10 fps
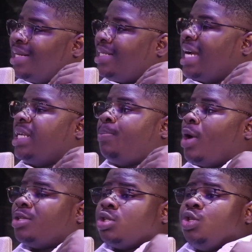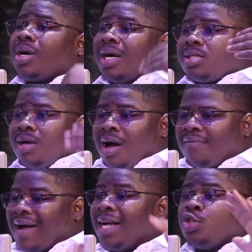take the ball into the Newcastle
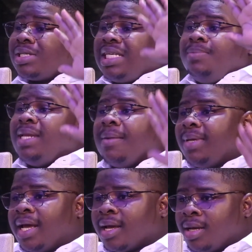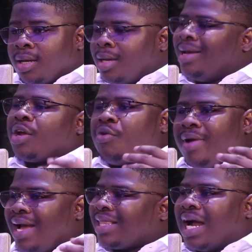half, and just keep them there.
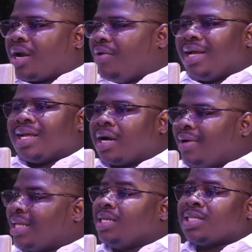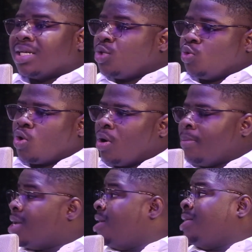Create, and then the chances will
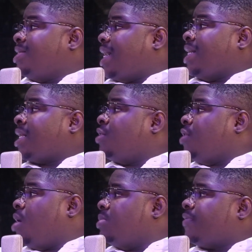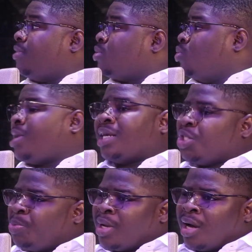come. They're of their own misfortune. Look at
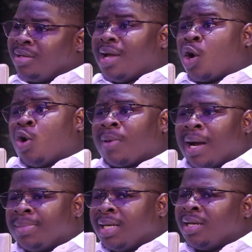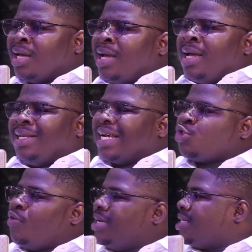Trippier, your club captain. There's
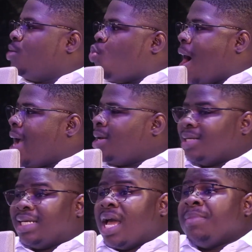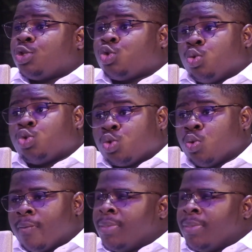no reason why the game is 2-2.